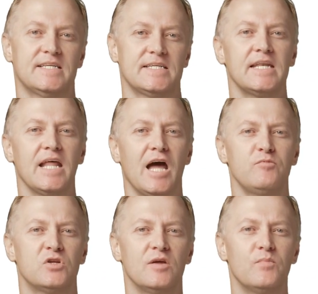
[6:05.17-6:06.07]
sender
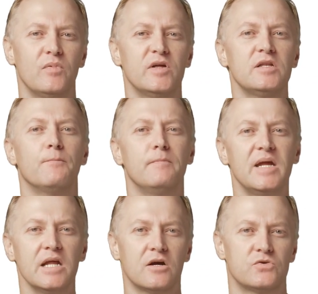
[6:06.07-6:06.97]
app to implement
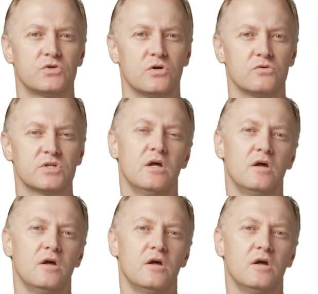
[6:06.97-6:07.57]
media controls